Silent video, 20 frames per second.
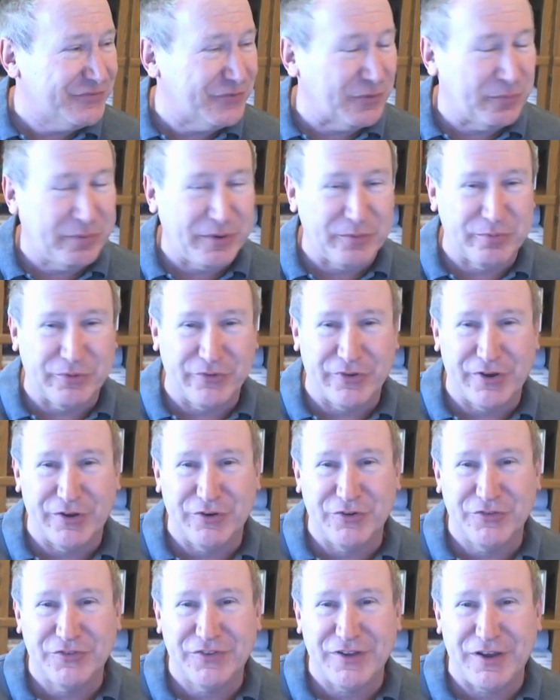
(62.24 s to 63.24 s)
for people to
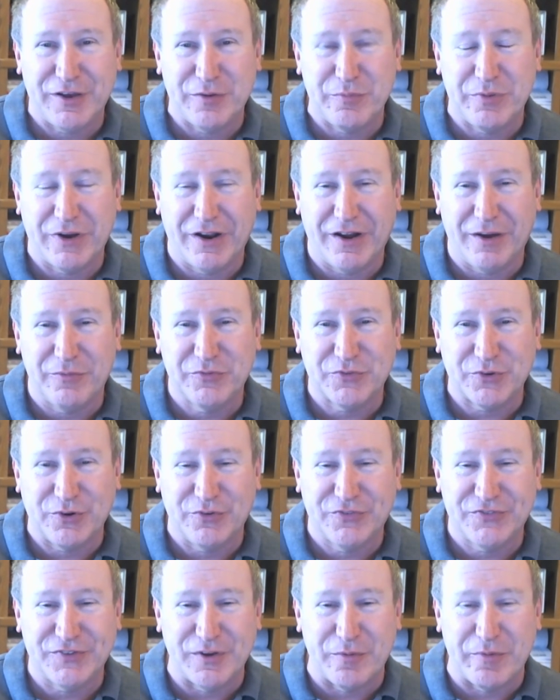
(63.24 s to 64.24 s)
understand, but I'm
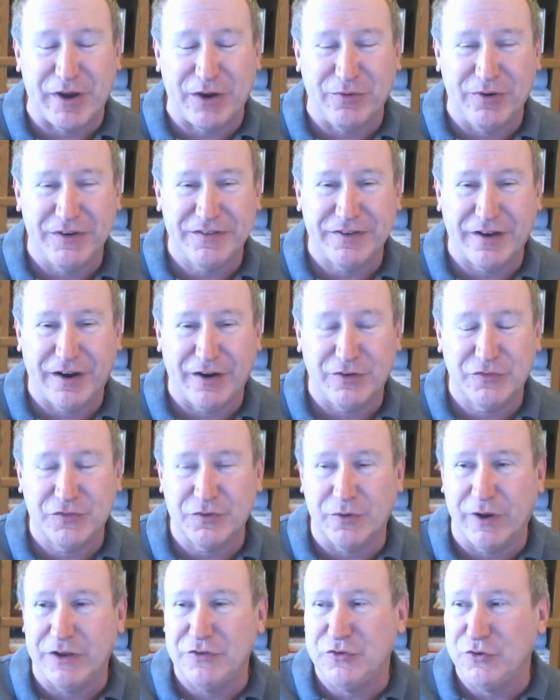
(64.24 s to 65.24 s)
sort of semi-retired.
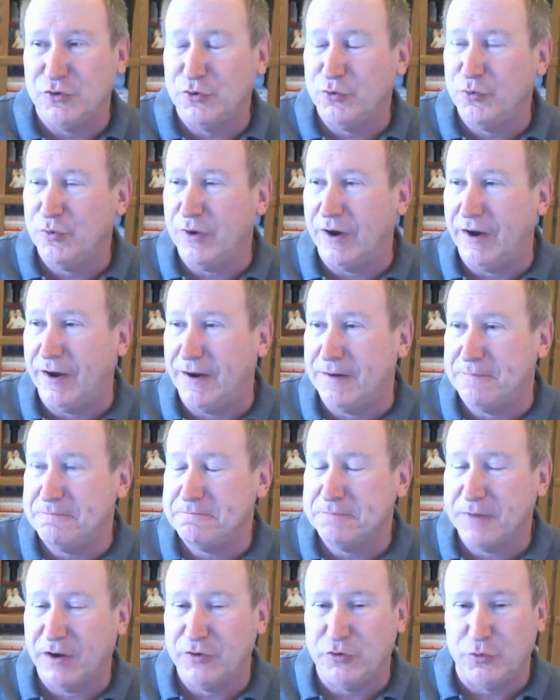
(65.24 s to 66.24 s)
So I do
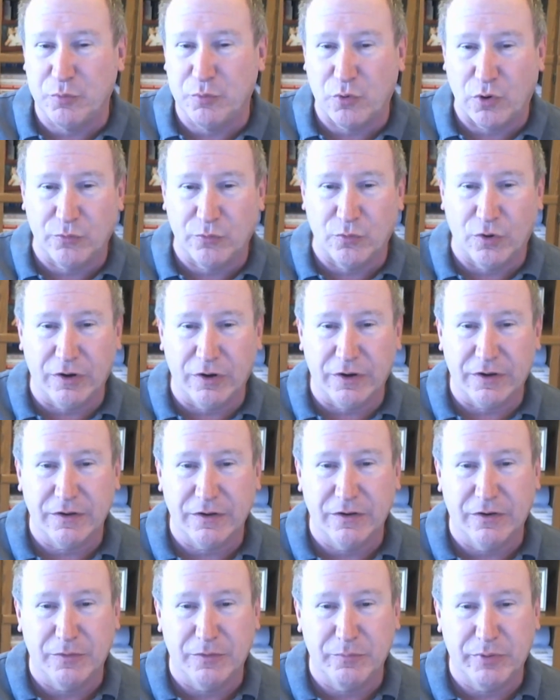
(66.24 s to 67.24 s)
board work
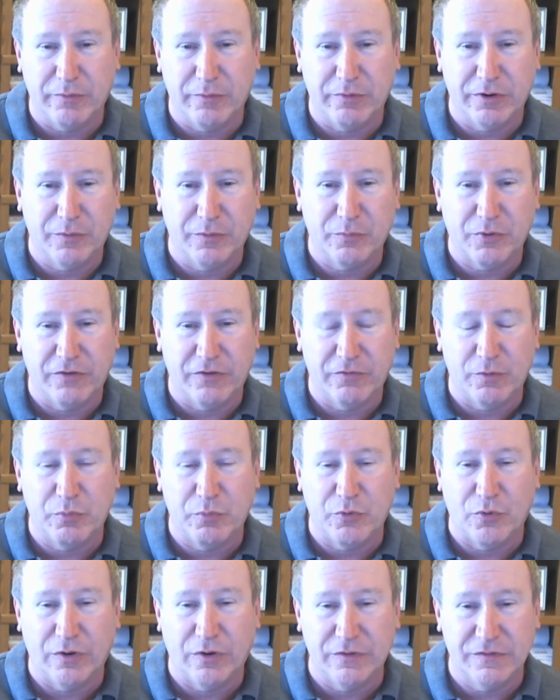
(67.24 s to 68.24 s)
on public and
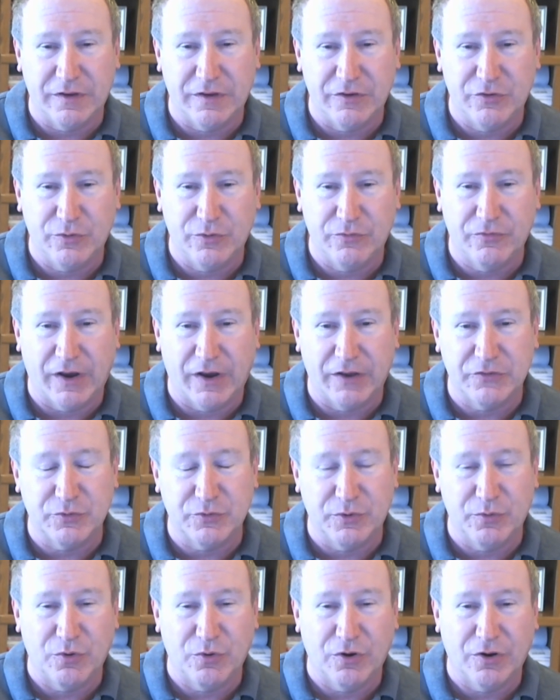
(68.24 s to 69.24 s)
private boards. I do
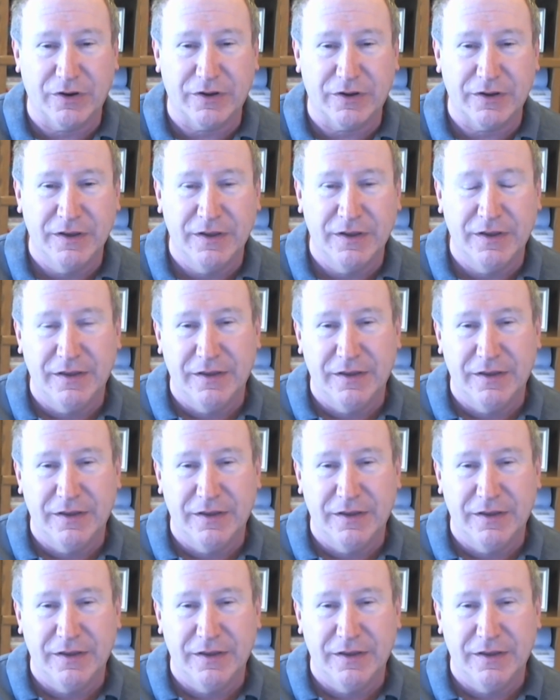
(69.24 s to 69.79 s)
advisory work.